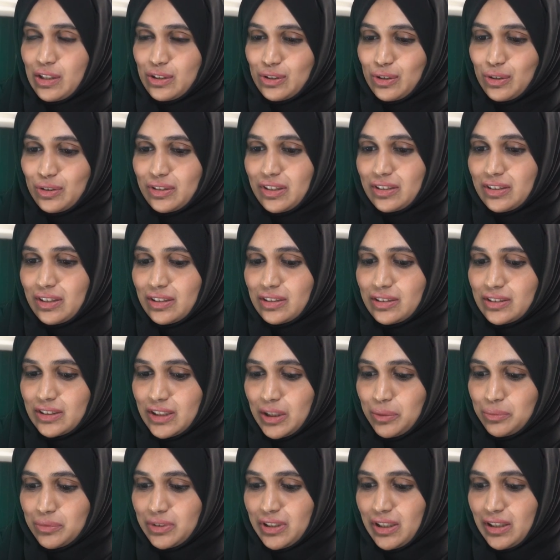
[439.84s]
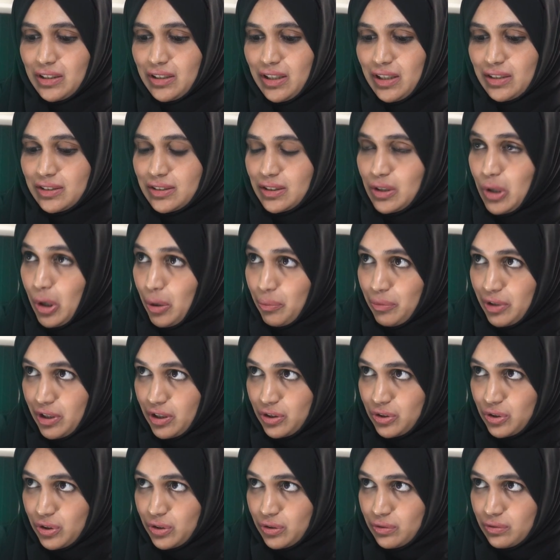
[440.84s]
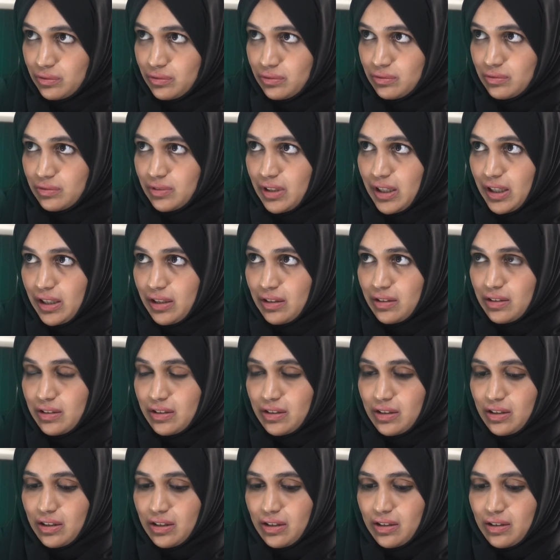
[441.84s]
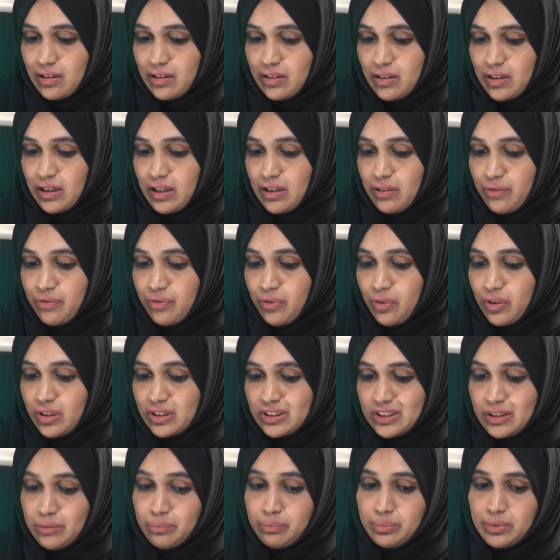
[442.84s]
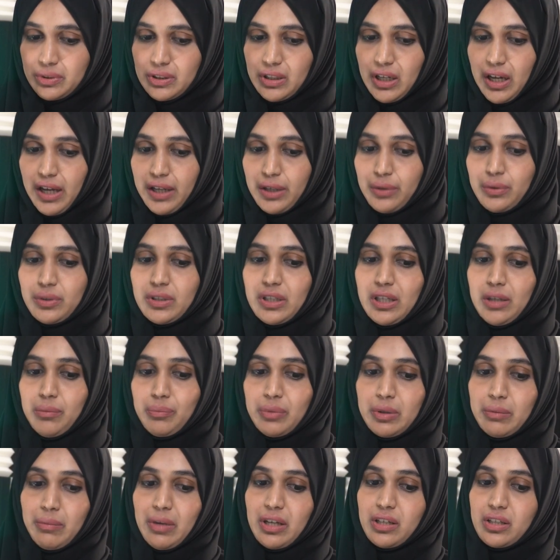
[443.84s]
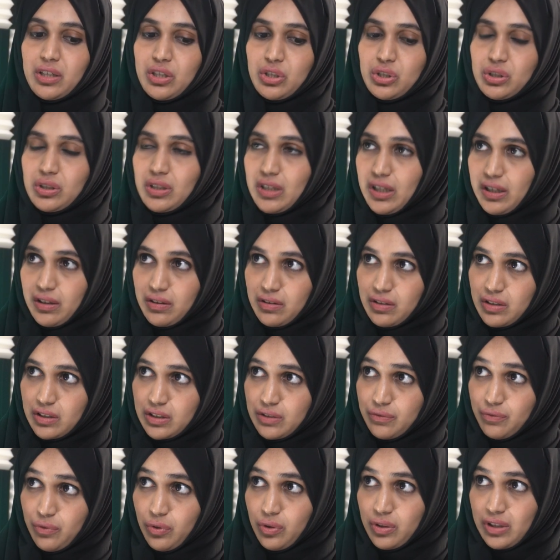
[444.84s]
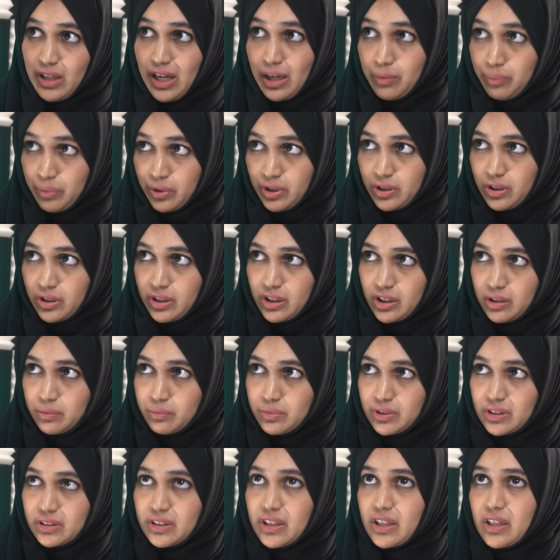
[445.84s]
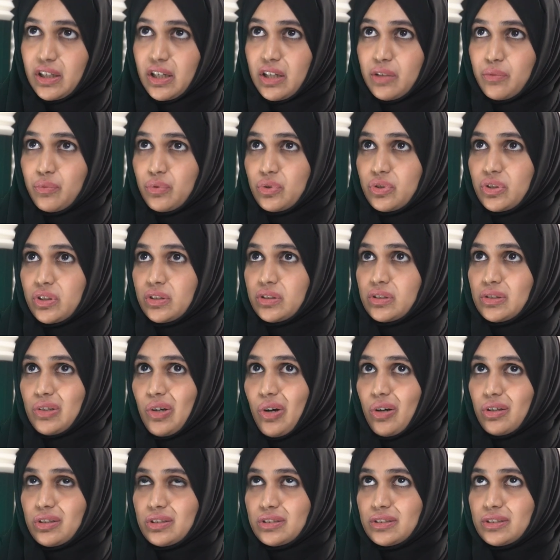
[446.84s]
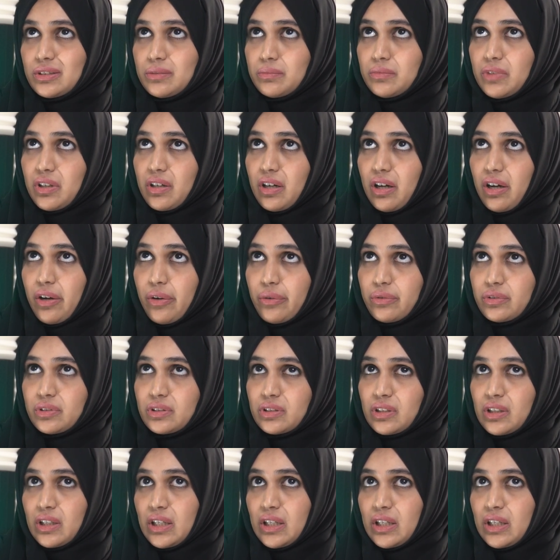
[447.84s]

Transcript: So this is something that's a common issue, and for a simple IoT implementation like this for that particular building, it would just cost them around,